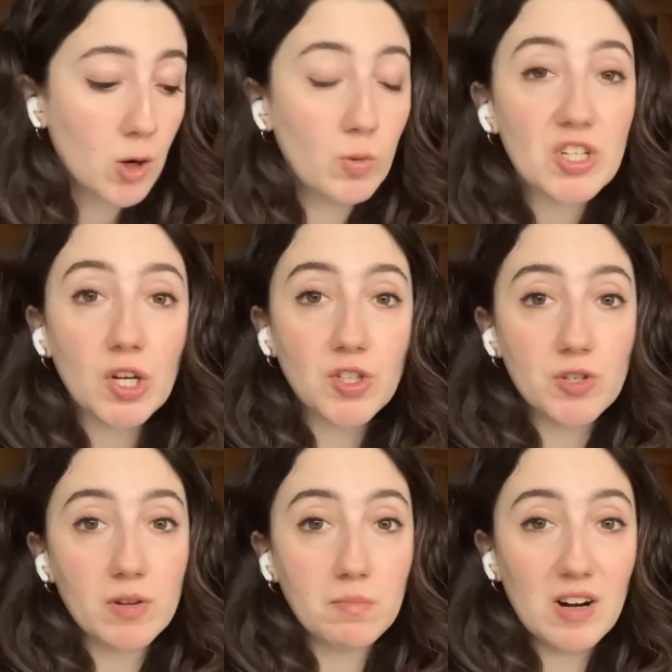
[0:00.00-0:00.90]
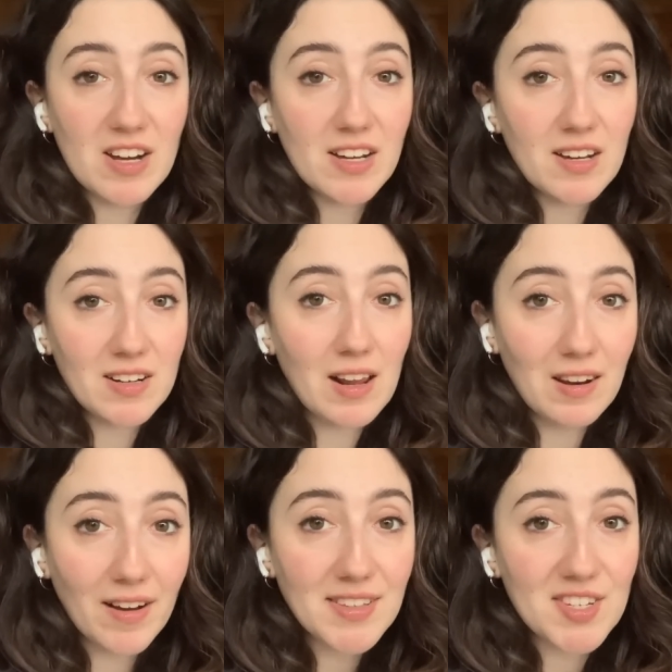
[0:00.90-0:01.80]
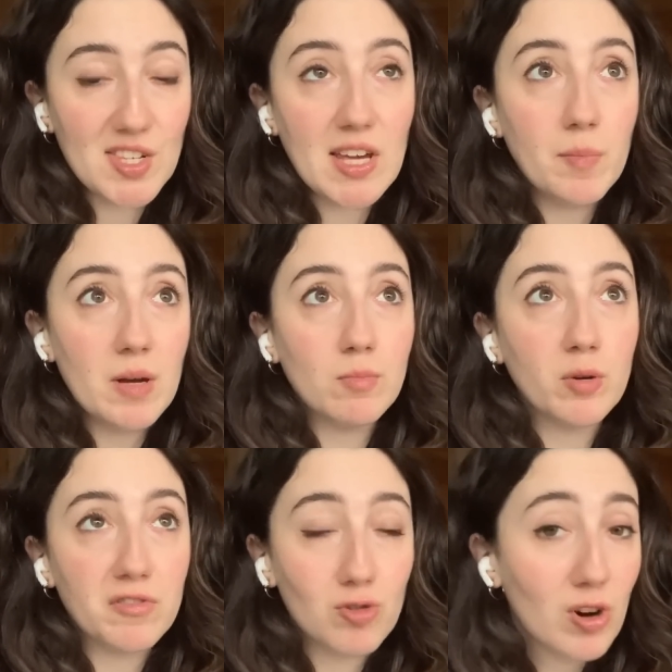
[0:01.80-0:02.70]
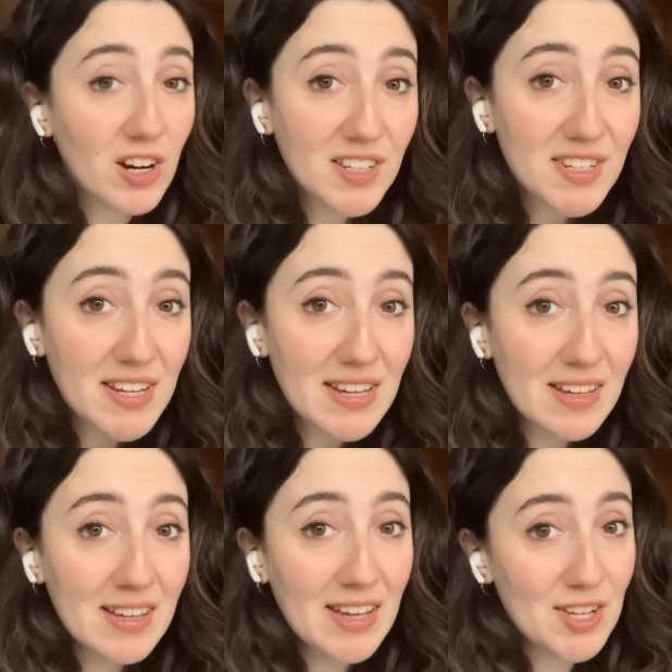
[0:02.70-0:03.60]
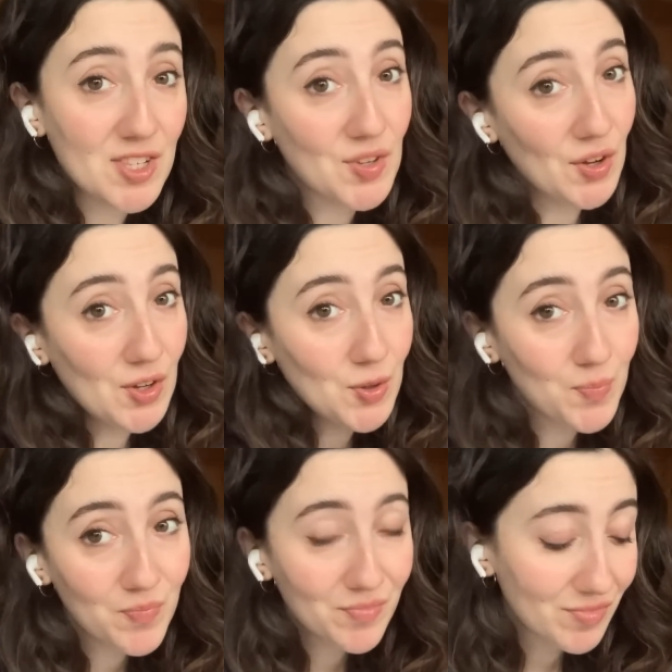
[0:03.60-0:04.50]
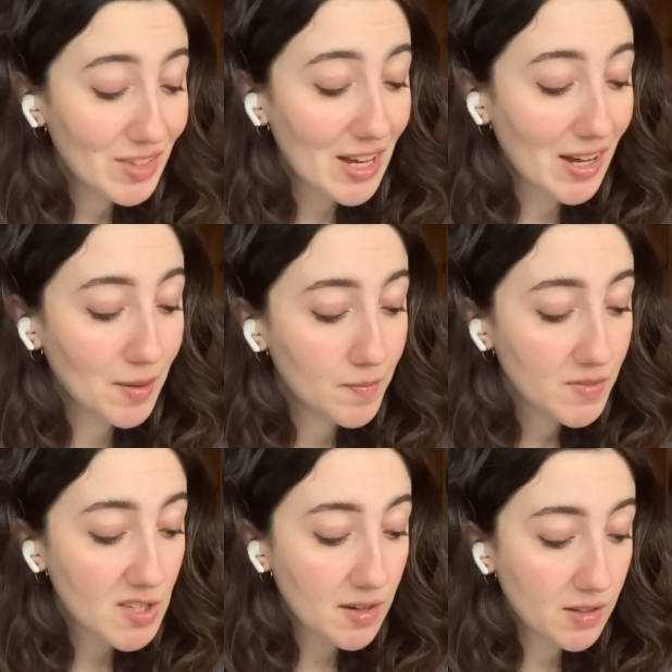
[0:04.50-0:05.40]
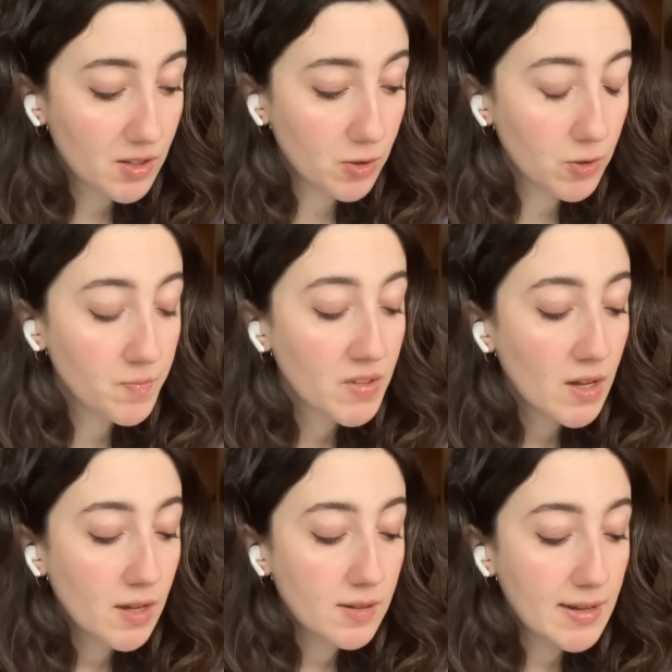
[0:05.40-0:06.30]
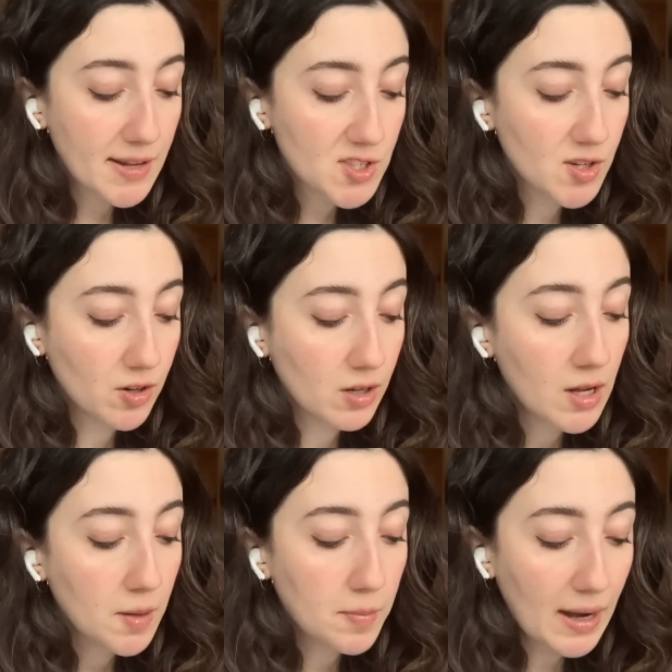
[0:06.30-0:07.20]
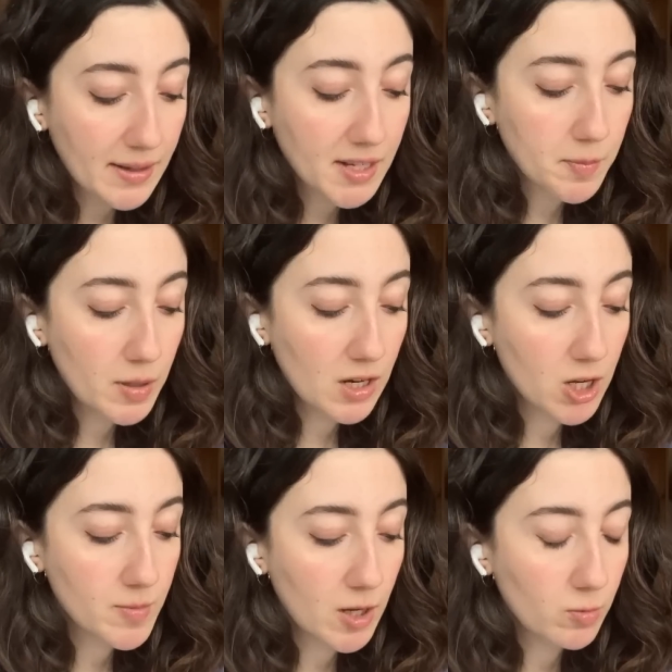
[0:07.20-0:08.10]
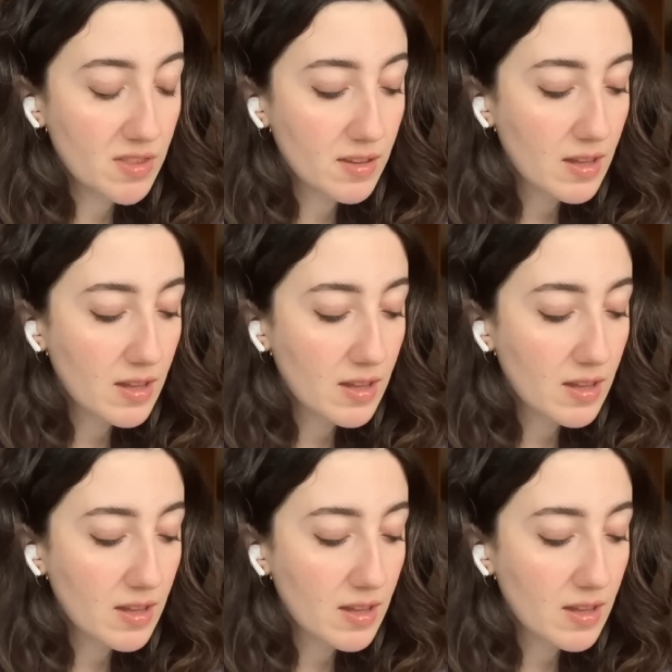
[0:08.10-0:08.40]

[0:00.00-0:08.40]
which I do admire, and I like to see a bit more variety. So yeah, sounded cool. Next song, Blanca Paloma with